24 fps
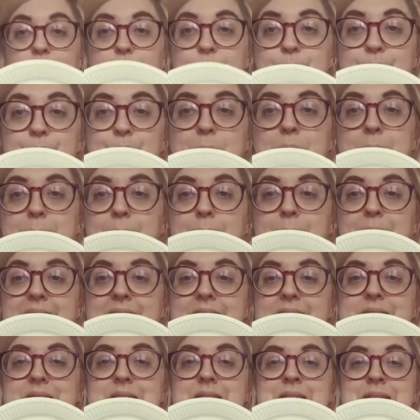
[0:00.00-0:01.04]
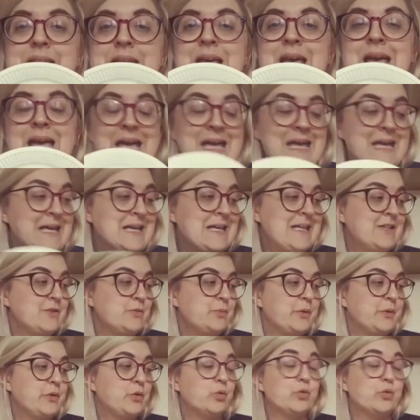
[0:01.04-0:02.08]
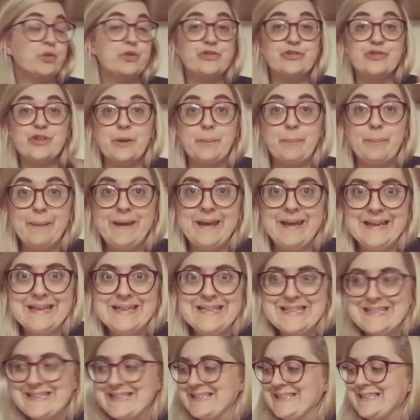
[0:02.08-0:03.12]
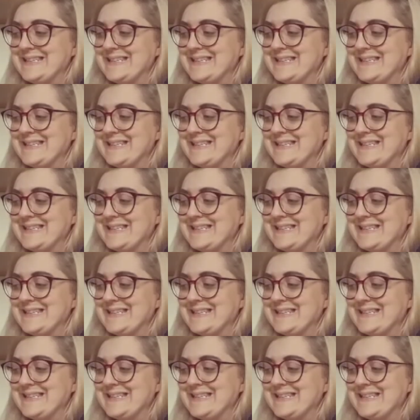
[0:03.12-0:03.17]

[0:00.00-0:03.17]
our paper plate and we're going to start painting.